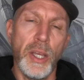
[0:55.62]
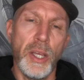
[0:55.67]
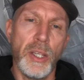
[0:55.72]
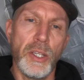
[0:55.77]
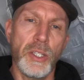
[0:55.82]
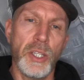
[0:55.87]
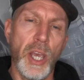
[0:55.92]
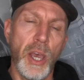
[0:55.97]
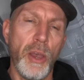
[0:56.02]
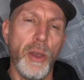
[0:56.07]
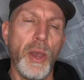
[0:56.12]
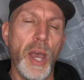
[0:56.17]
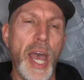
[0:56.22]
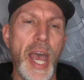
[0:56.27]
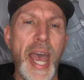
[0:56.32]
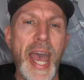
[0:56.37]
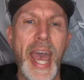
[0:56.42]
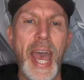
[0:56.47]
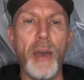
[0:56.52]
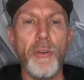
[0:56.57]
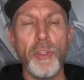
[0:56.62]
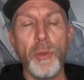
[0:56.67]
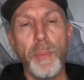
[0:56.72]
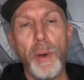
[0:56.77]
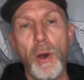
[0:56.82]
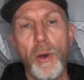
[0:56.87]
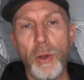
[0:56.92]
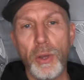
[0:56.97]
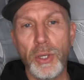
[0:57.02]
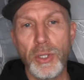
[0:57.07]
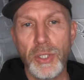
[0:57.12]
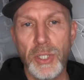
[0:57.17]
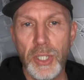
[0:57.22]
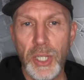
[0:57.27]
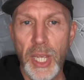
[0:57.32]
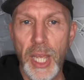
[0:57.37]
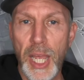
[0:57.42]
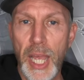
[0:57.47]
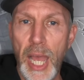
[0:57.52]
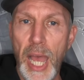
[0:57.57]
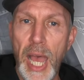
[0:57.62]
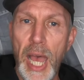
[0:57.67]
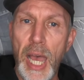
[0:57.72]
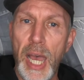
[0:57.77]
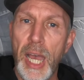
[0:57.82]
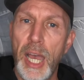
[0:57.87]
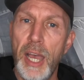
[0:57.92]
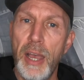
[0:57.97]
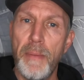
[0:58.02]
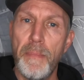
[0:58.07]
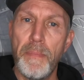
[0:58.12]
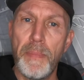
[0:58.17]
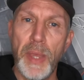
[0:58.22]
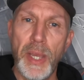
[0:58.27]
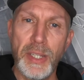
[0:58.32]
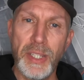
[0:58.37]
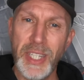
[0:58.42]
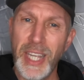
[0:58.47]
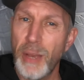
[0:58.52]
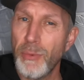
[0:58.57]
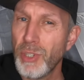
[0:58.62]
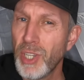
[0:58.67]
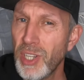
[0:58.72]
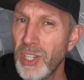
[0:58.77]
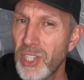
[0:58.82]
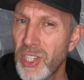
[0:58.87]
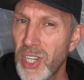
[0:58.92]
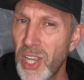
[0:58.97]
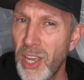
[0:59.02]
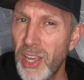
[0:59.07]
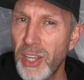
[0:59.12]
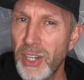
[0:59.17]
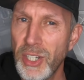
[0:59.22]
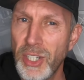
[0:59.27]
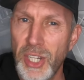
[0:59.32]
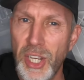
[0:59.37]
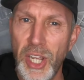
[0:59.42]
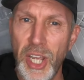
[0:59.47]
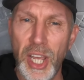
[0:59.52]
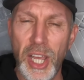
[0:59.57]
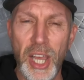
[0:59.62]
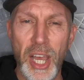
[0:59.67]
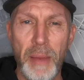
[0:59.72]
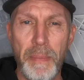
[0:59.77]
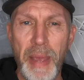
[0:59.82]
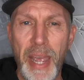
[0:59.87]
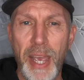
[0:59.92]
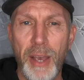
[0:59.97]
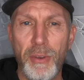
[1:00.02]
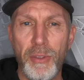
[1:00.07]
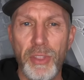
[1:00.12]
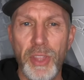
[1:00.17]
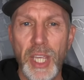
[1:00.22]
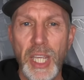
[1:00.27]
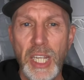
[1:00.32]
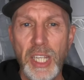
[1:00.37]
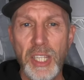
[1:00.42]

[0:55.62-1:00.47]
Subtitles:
So out the box, as I said, I was concerned about the